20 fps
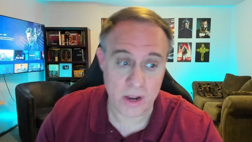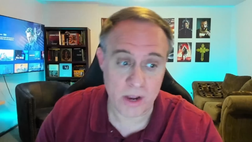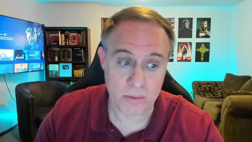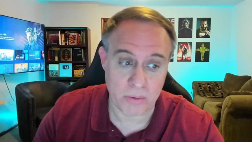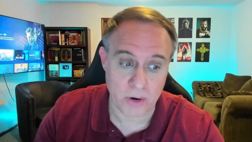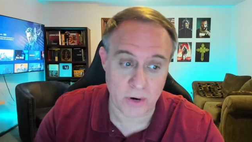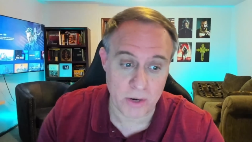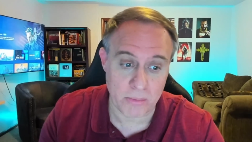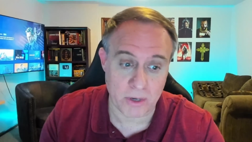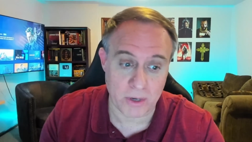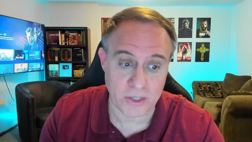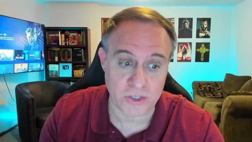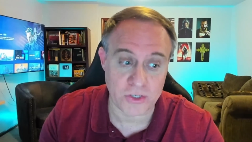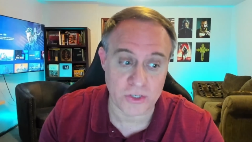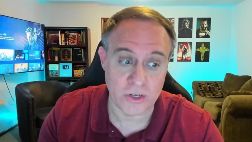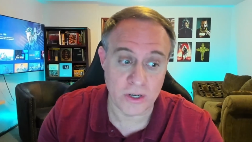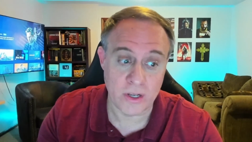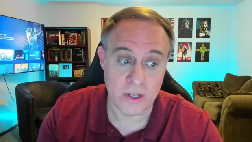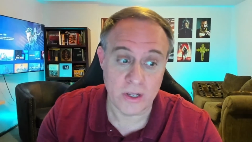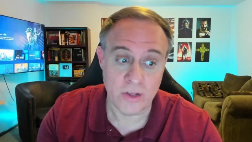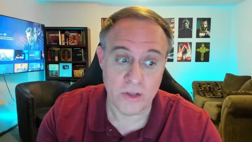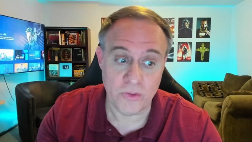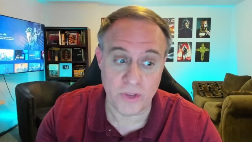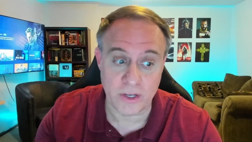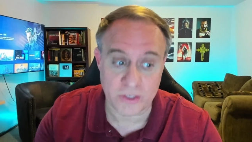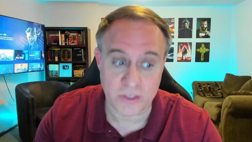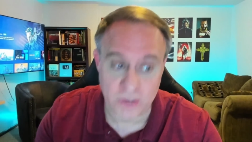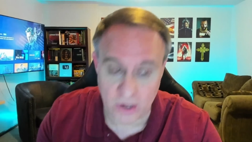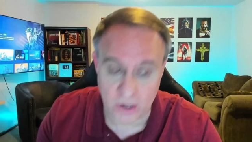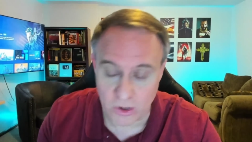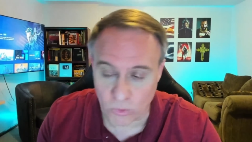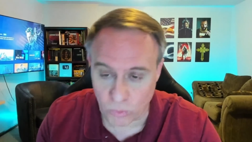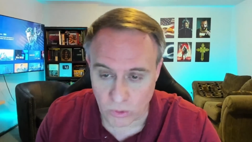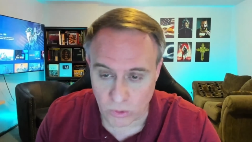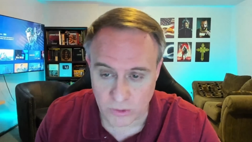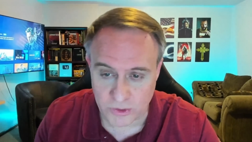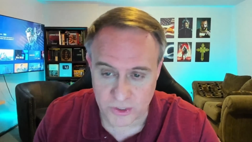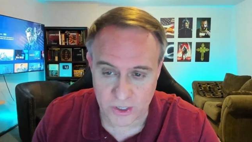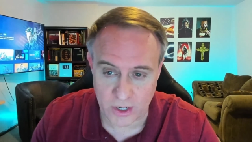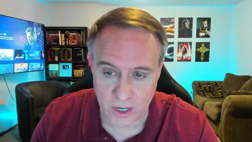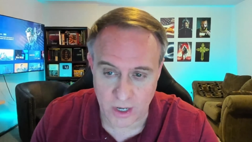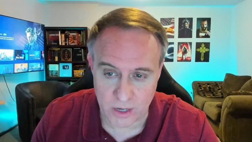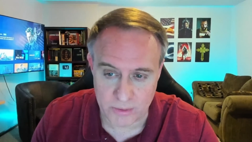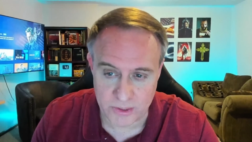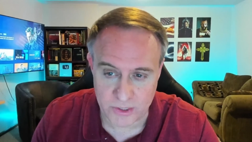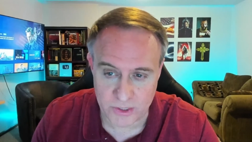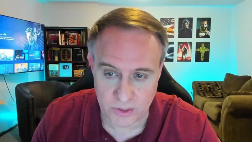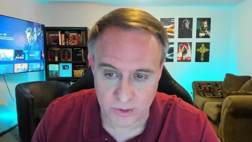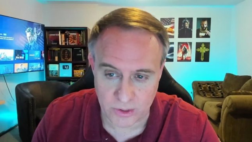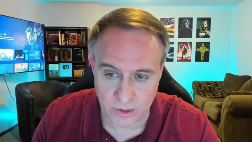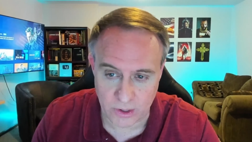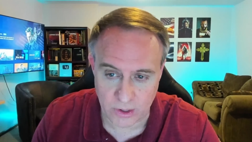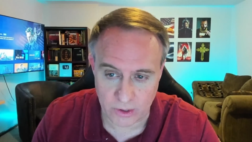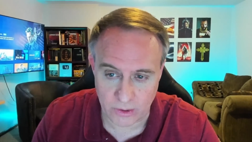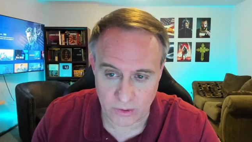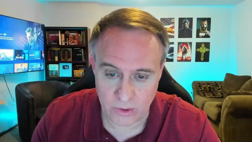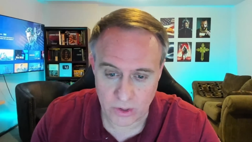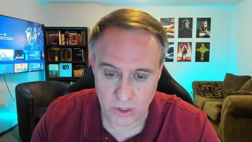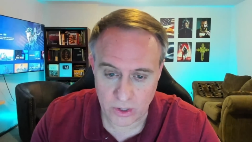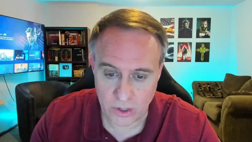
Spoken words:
Pretty much the entire world's economy is in the gutter.